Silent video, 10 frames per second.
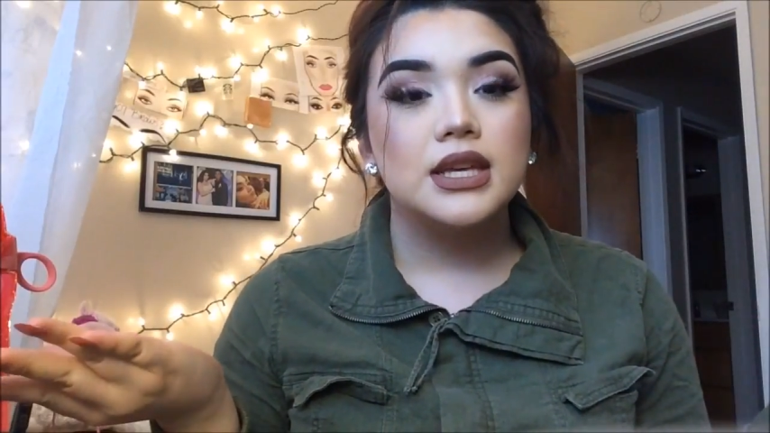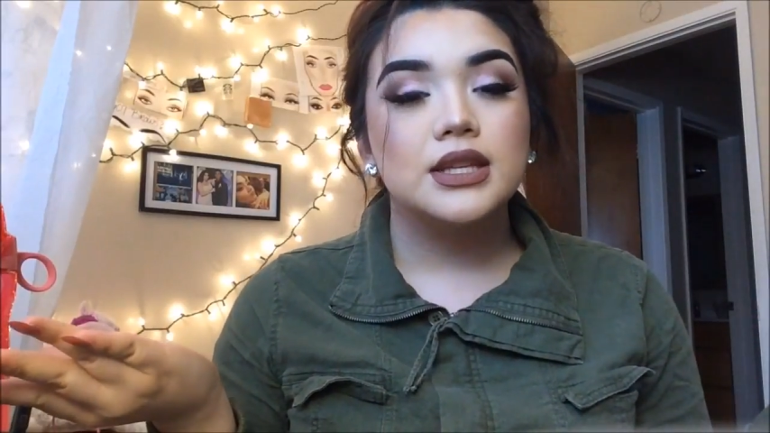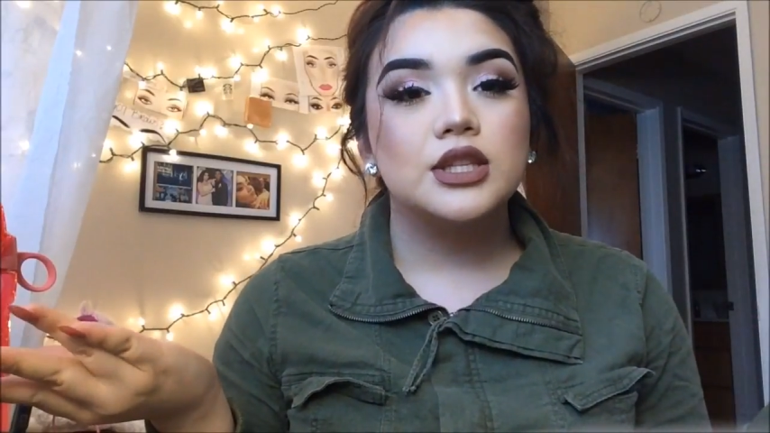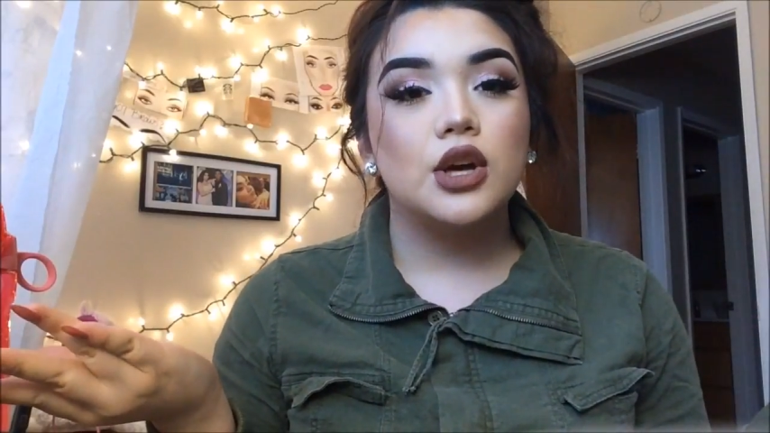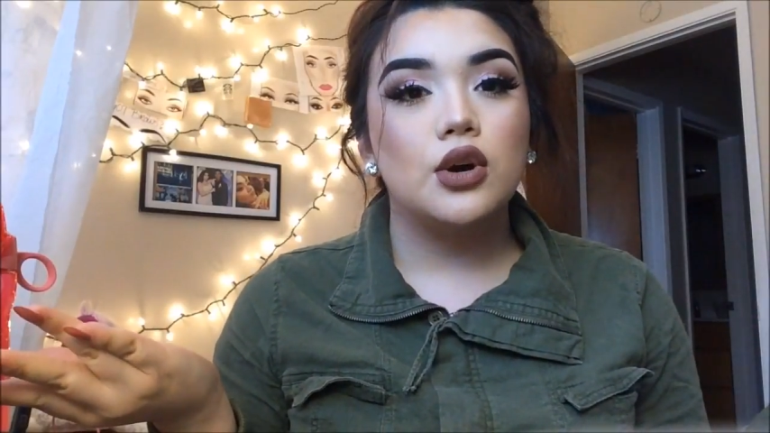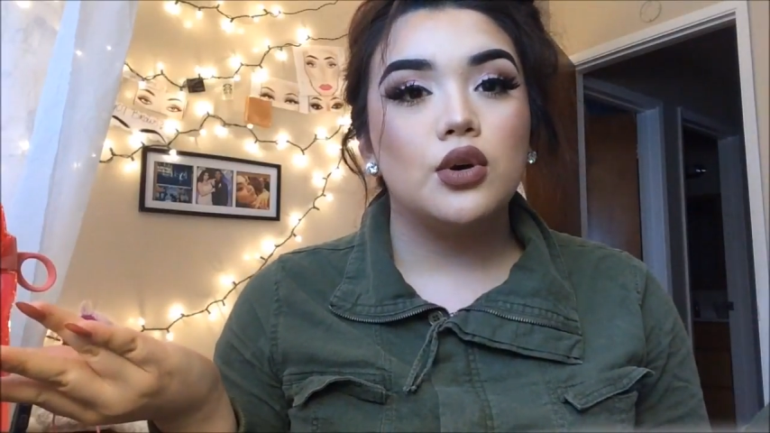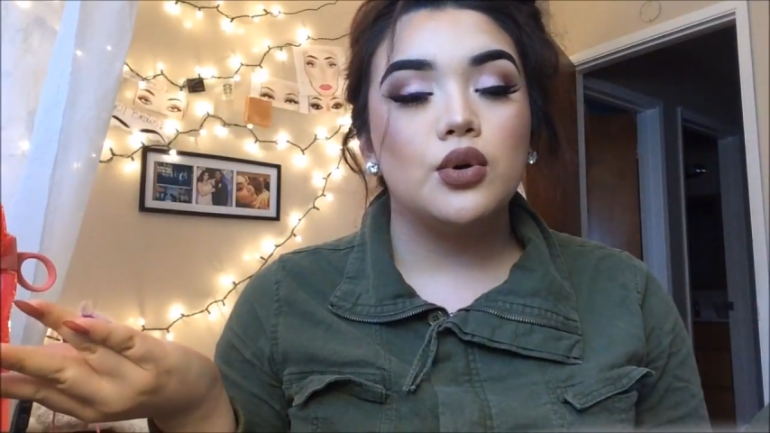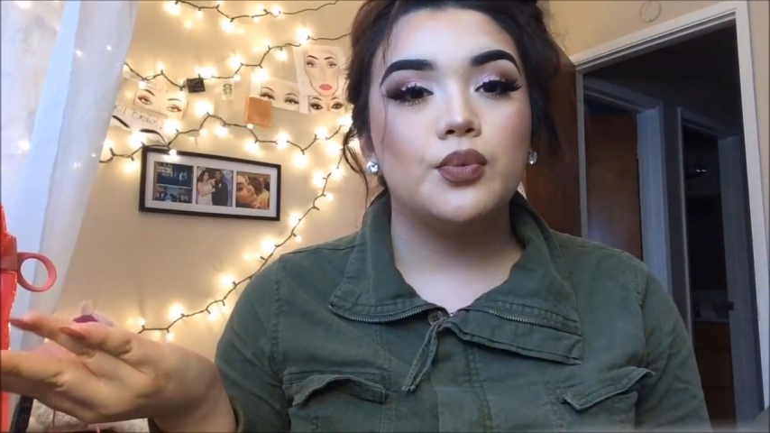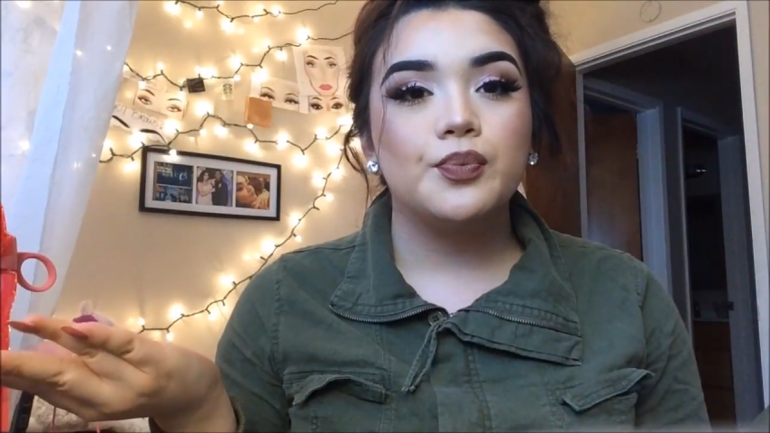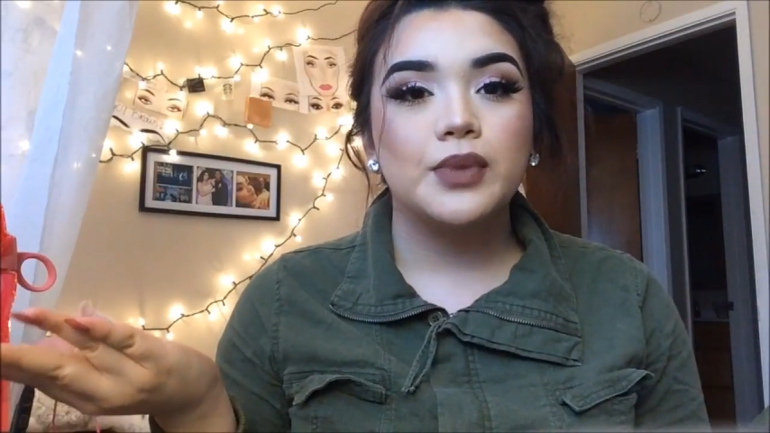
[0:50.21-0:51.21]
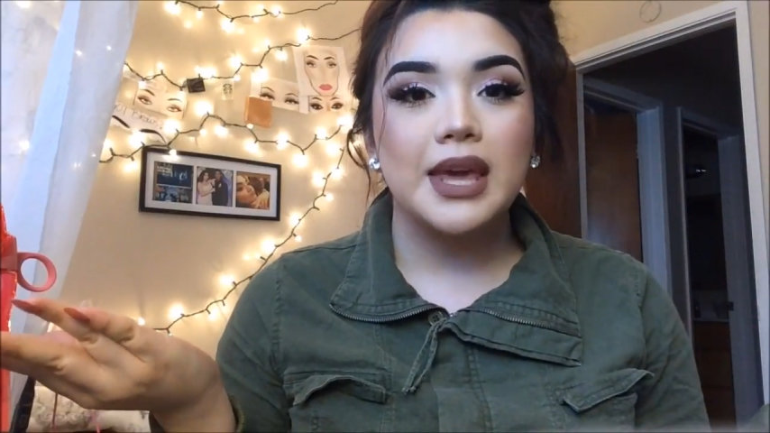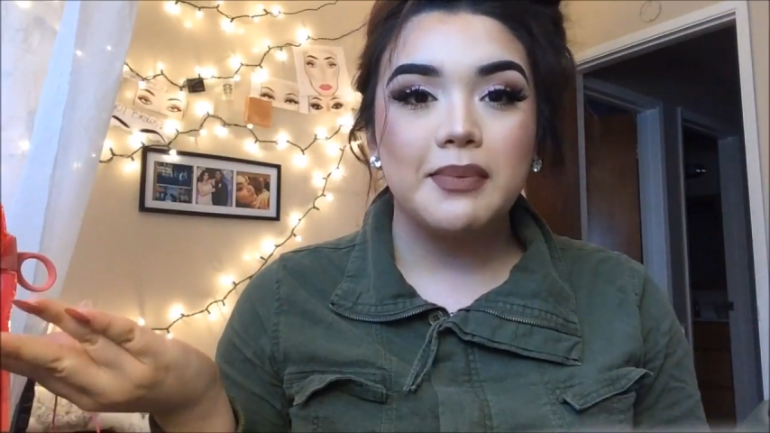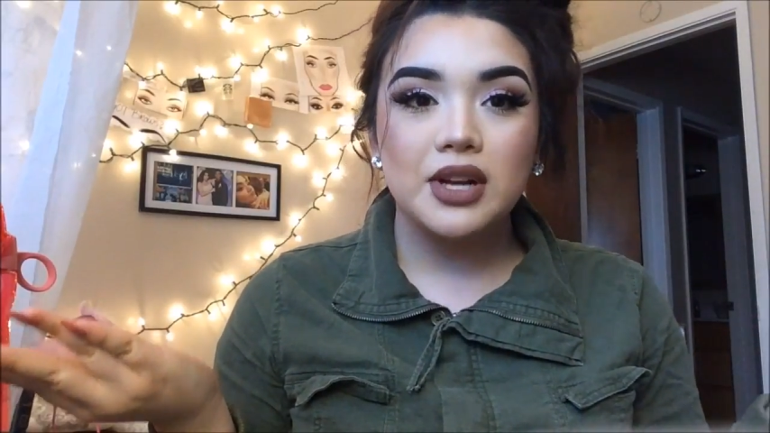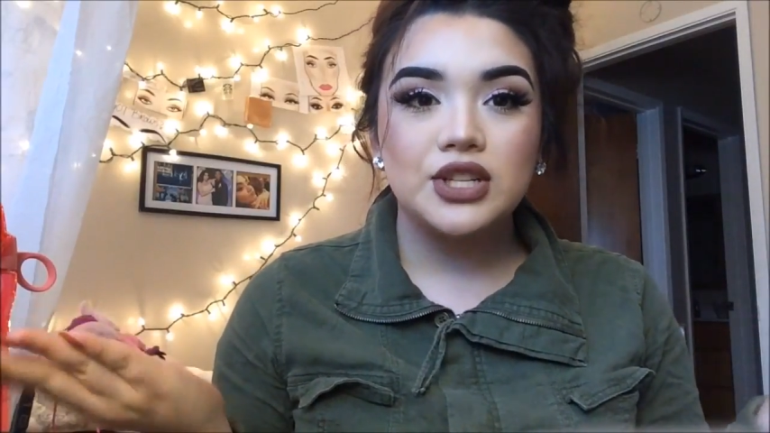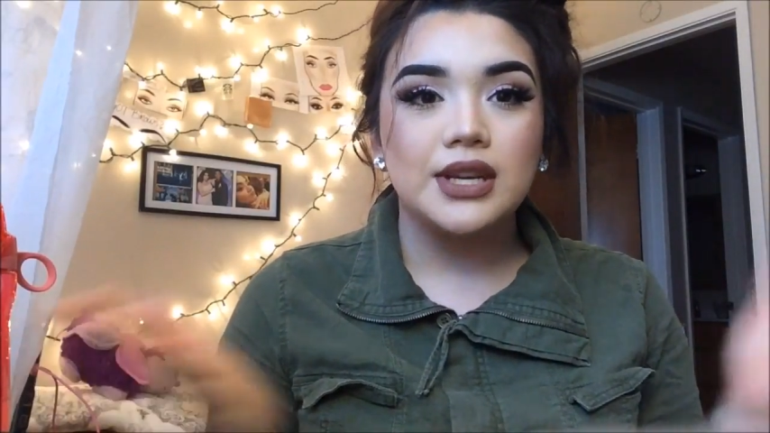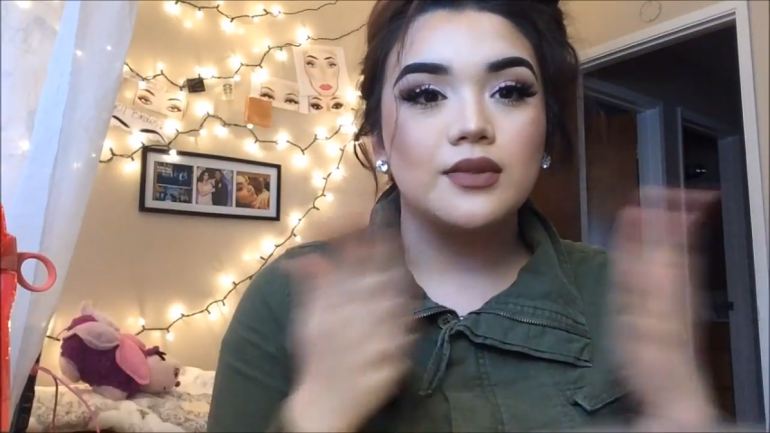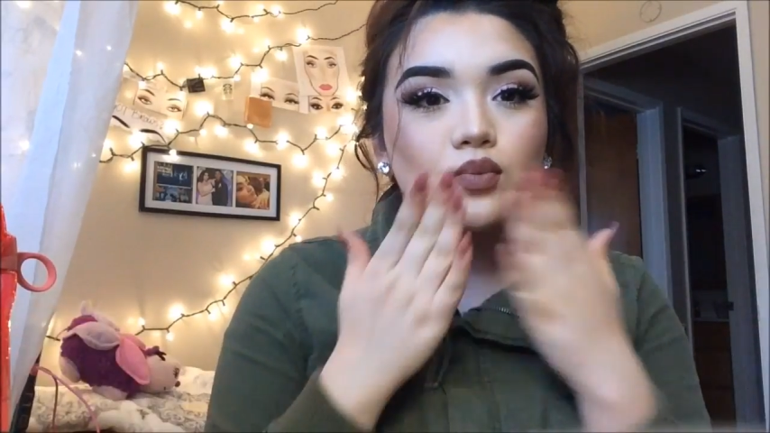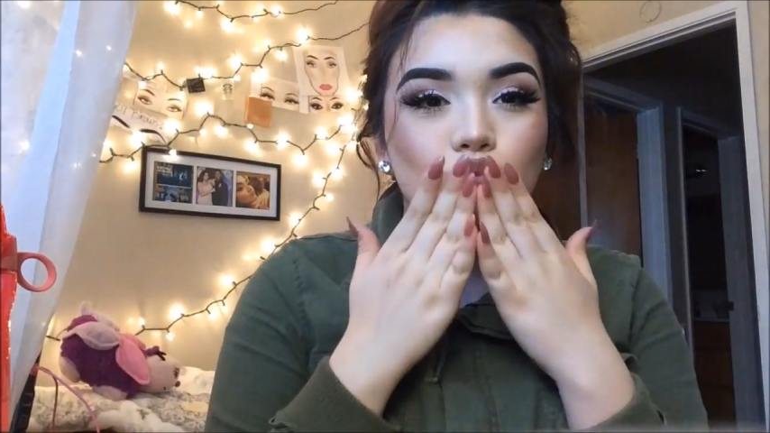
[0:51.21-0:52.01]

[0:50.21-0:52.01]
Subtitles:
So keep watching.